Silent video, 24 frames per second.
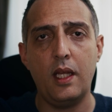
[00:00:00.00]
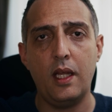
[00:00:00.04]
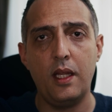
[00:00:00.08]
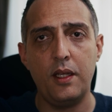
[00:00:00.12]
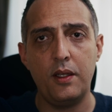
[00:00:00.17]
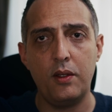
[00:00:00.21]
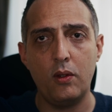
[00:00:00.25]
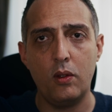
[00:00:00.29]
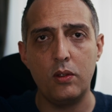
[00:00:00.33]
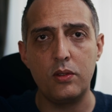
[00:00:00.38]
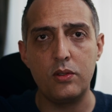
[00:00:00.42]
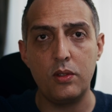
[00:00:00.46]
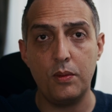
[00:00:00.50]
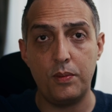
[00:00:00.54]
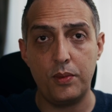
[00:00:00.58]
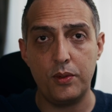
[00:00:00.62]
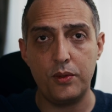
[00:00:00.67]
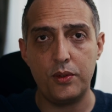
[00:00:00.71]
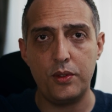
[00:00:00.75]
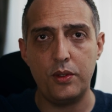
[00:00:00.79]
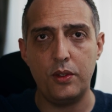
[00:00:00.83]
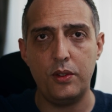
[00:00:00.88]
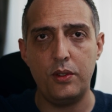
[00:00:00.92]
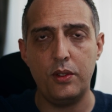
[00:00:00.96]
and also
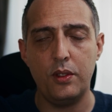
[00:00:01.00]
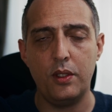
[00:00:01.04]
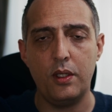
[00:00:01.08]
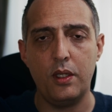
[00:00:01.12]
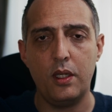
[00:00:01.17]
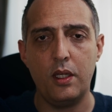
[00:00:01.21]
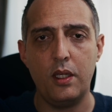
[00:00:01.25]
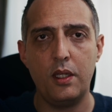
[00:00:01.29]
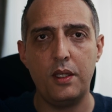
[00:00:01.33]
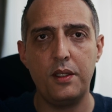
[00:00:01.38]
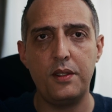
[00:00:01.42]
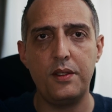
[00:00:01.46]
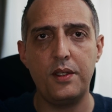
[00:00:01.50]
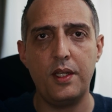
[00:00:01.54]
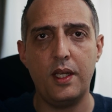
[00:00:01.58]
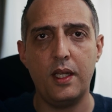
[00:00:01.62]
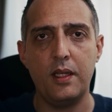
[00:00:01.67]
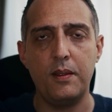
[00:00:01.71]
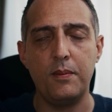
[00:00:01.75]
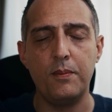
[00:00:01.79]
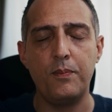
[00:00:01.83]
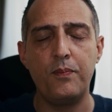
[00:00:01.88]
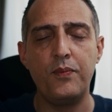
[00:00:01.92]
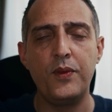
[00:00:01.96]
procedure
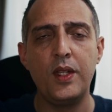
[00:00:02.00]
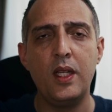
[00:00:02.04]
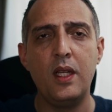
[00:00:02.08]
time.